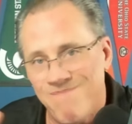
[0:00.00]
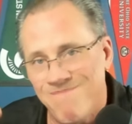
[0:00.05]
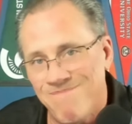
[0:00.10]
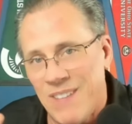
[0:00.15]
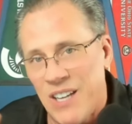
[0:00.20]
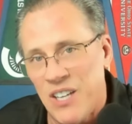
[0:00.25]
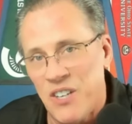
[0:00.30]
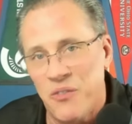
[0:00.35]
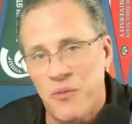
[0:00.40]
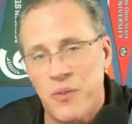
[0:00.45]
mm,
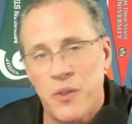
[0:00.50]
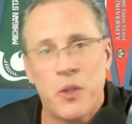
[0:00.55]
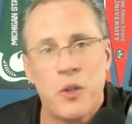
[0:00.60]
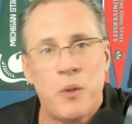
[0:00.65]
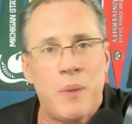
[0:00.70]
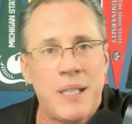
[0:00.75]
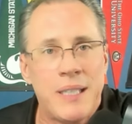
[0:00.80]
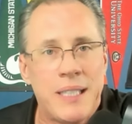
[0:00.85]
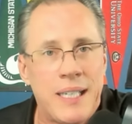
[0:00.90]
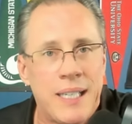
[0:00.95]
I don't feel good
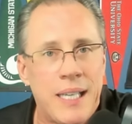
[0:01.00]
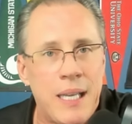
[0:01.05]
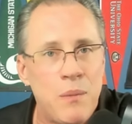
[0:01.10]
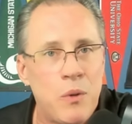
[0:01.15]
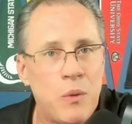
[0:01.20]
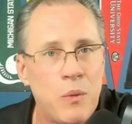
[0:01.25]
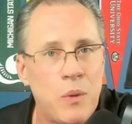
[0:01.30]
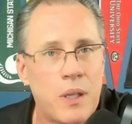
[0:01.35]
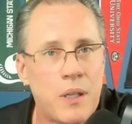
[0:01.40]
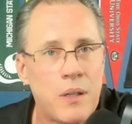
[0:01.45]
about that game
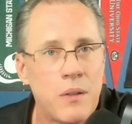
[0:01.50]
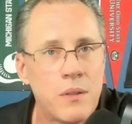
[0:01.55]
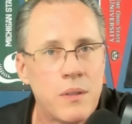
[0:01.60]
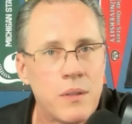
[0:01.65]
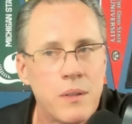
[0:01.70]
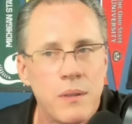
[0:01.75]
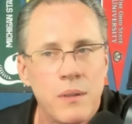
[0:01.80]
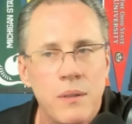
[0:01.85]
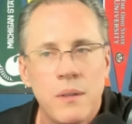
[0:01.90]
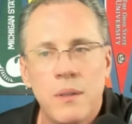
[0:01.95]
at Rutgers.